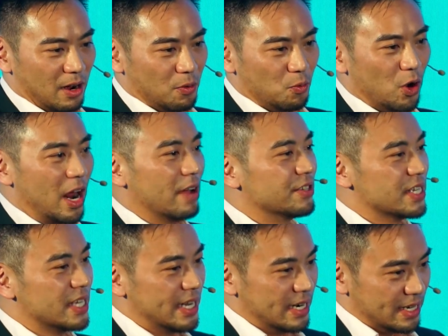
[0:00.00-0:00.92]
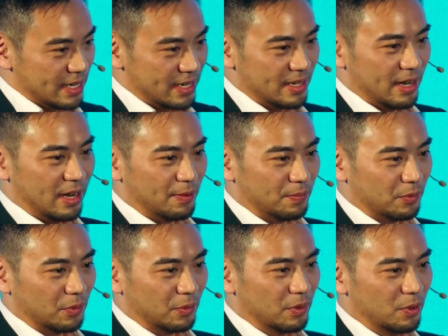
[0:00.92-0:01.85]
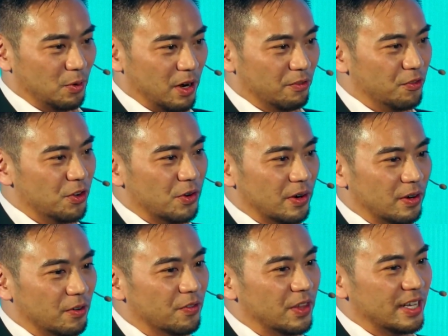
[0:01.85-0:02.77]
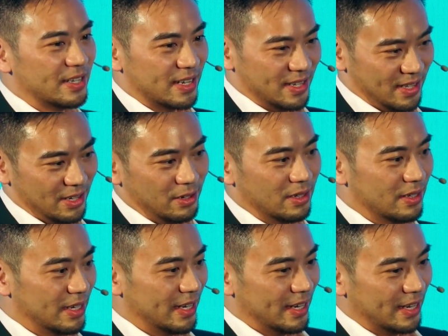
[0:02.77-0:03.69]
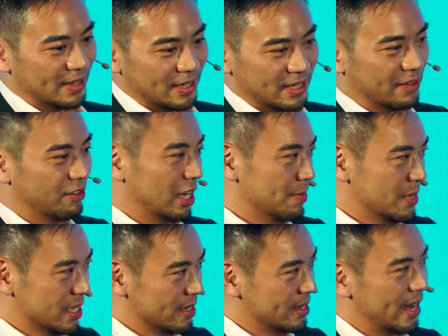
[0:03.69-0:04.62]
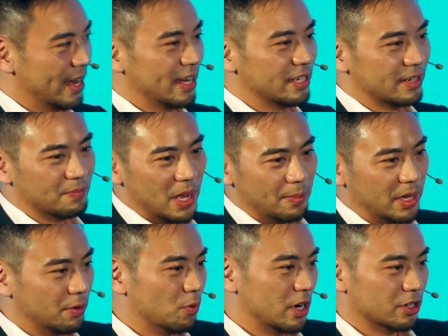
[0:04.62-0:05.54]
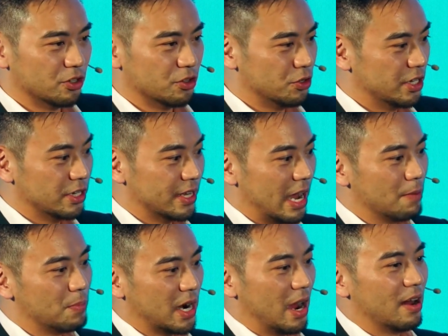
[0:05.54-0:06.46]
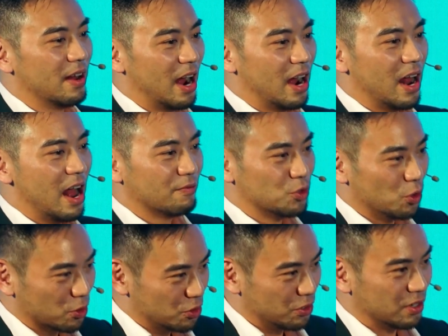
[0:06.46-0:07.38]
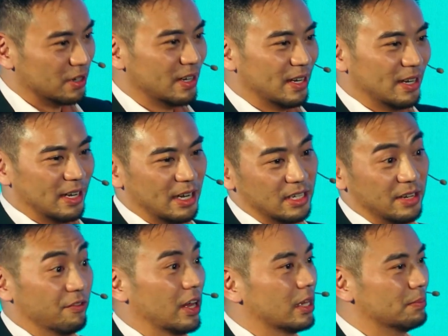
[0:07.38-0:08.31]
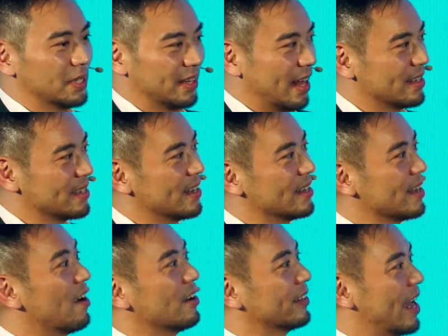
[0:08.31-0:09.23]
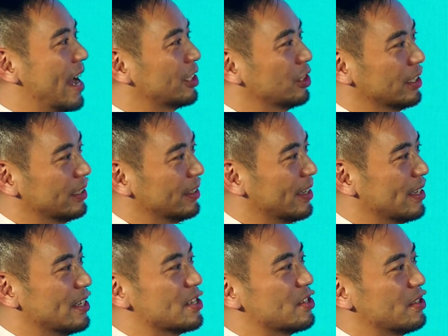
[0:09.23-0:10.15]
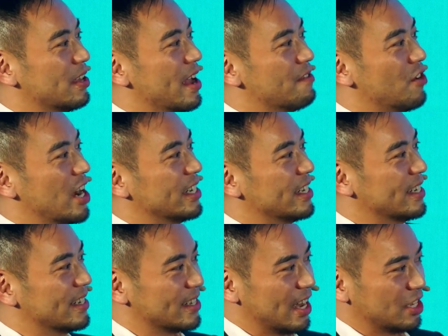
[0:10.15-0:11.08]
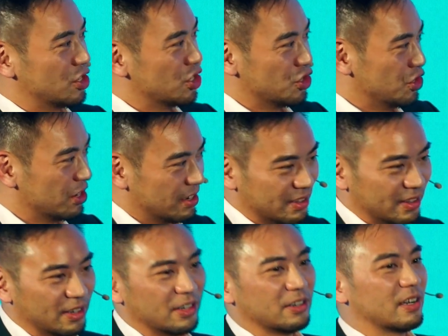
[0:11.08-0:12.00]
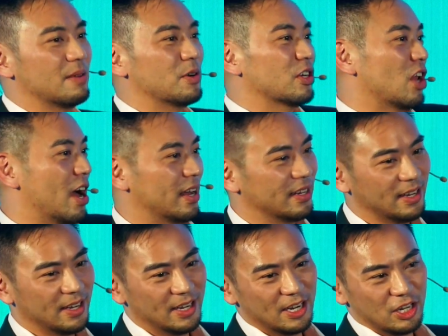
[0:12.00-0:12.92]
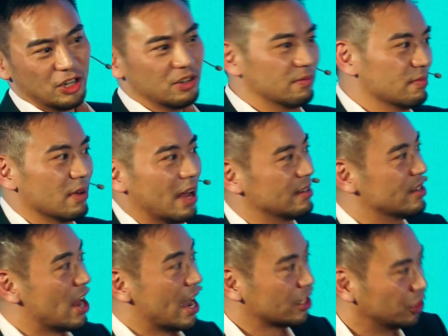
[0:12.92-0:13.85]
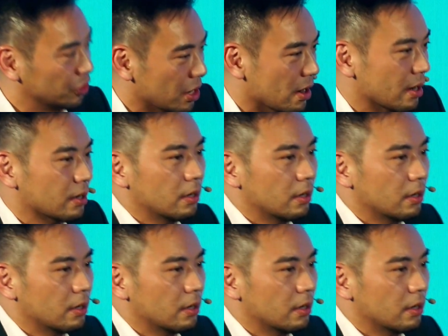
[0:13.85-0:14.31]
What I've seen is quite a few of these are still in the development stage and maybe 1 or 2 years out, but I have talked to a developer that says, oh, actually the FID is like this year and they're going to come online like next year.